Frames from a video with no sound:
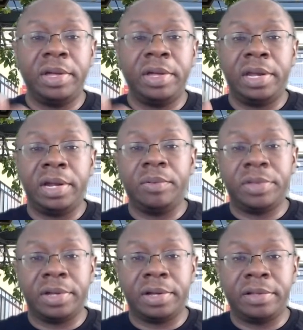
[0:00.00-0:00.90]
And I will
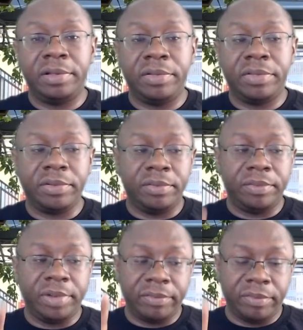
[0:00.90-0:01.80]
talk to you
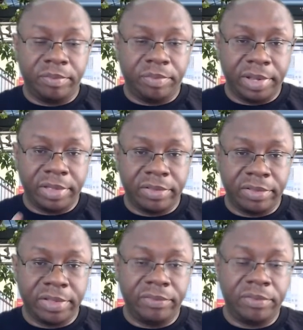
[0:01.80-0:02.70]
soon. Have a blessed and
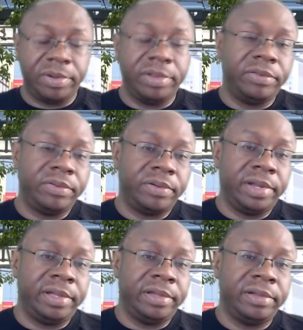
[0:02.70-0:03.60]
safe
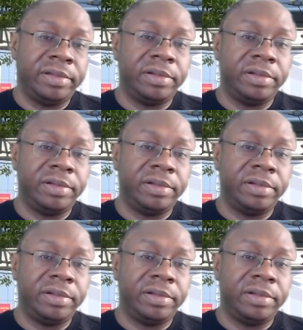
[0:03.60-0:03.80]
2020